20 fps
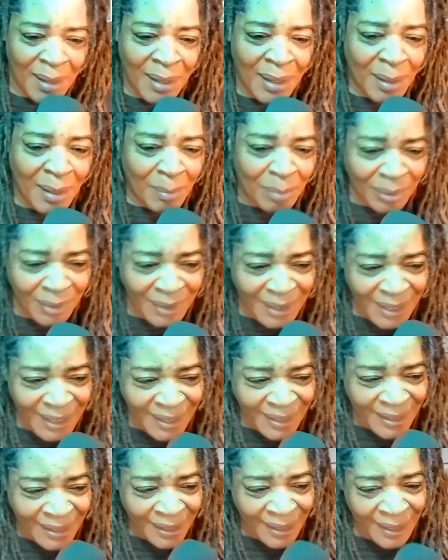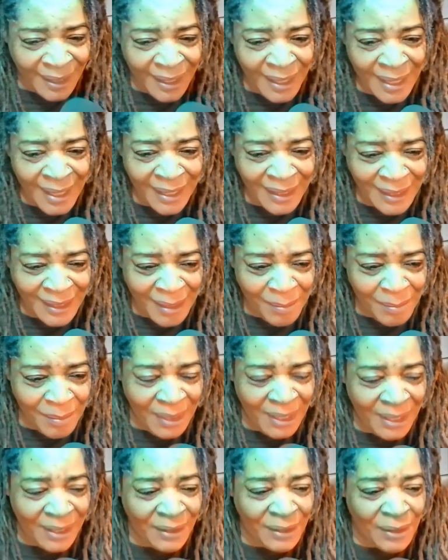please let me
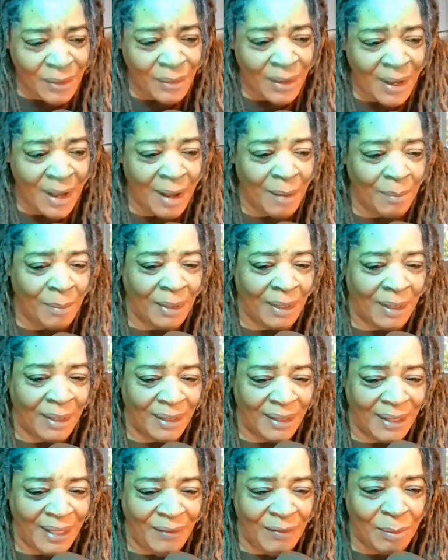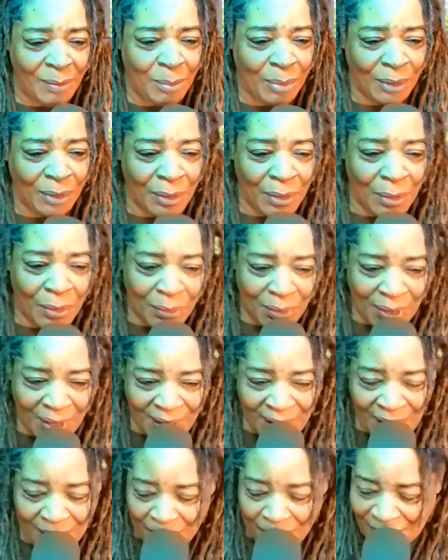hear your comment. Leave it below,
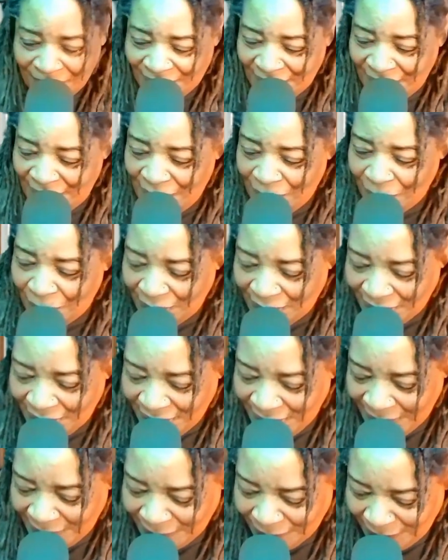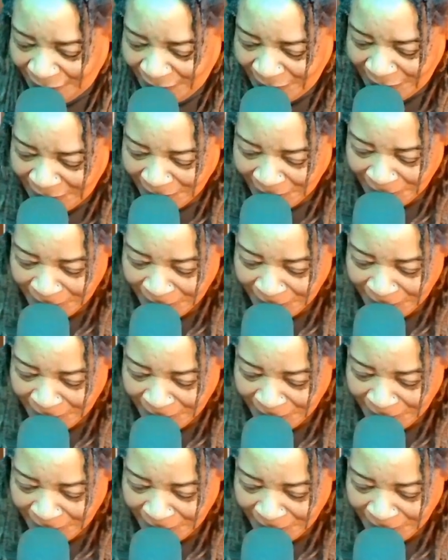and I'm going to see you in the next video.